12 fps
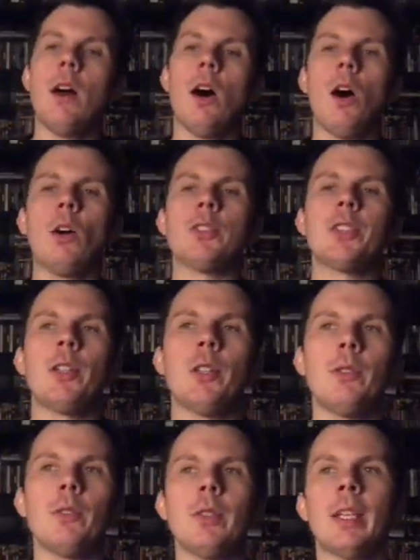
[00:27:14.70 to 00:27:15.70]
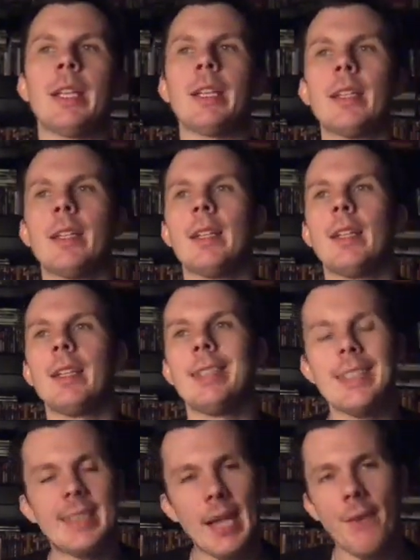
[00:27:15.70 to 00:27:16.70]
Also, like, the
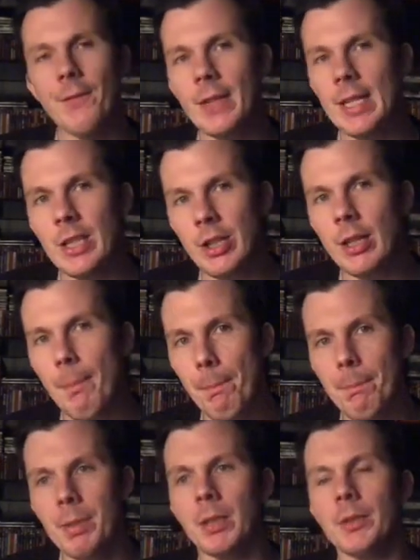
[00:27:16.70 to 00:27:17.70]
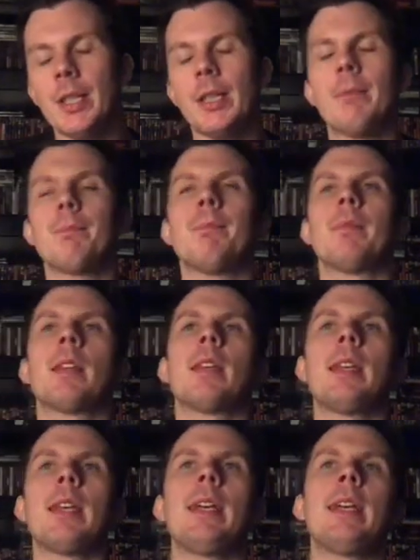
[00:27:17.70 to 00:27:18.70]
definition of buildup
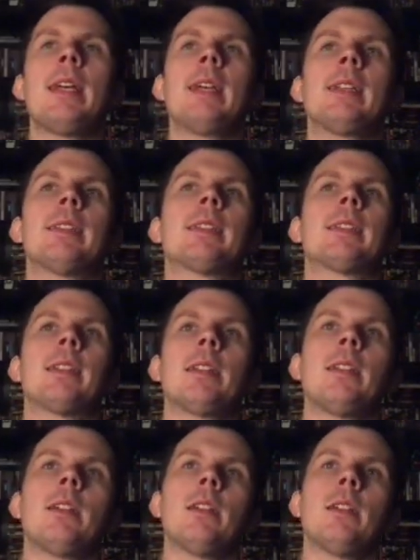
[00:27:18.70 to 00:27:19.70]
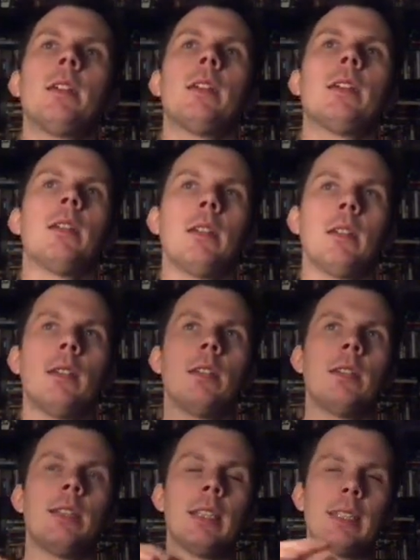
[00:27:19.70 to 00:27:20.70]
is
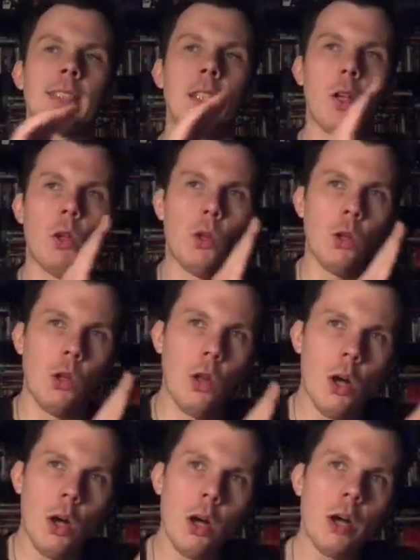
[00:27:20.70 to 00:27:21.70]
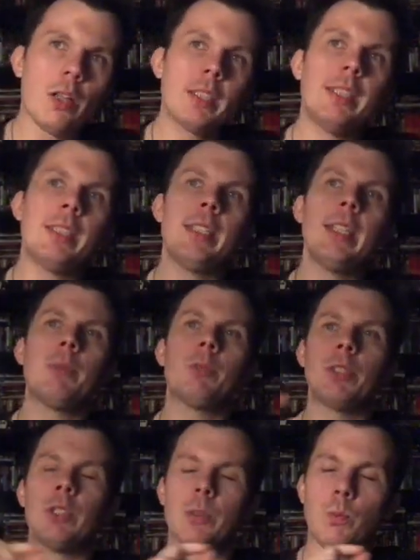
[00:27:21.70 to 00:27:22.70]
this long scene with
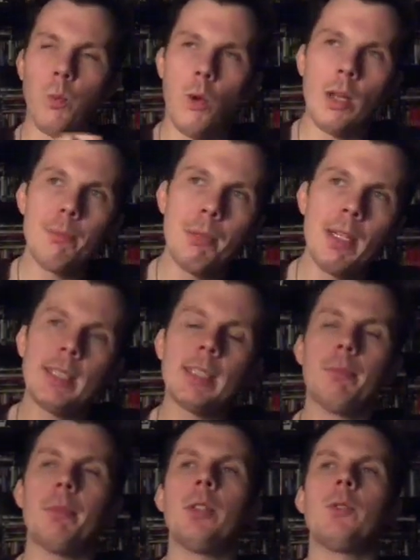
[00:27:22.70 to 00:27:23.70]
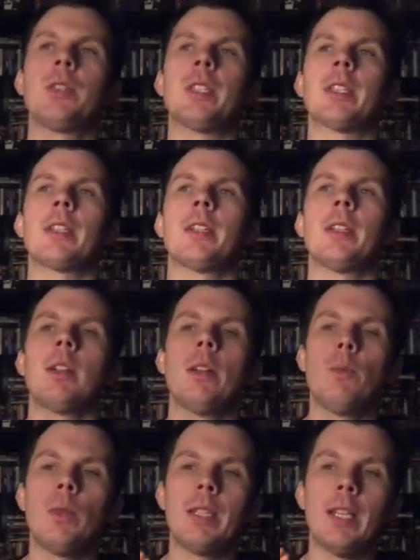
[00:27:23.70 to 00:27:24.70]
just one piece of music
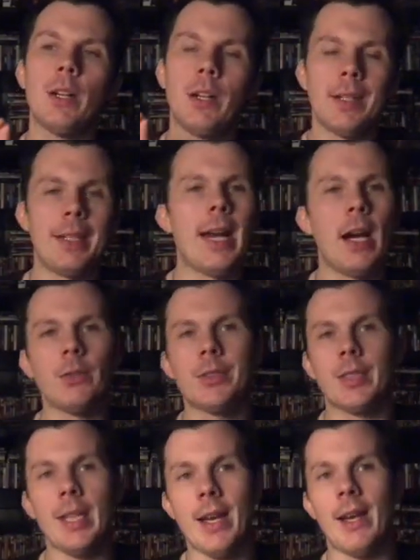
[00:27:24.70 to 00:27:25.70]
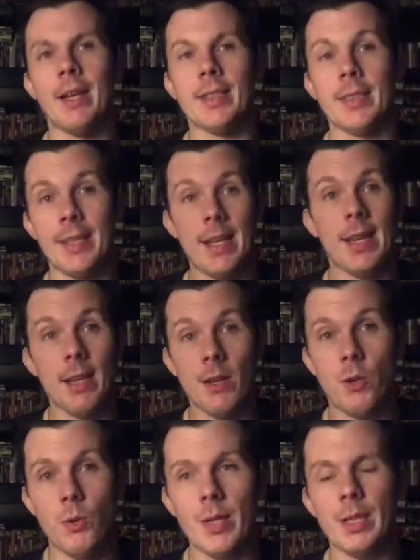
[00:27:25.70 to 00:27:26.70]
when they're announced as king and
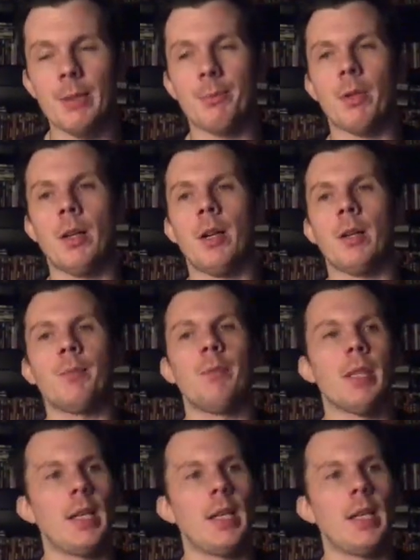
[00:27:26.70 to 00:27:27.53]
queen of the prom.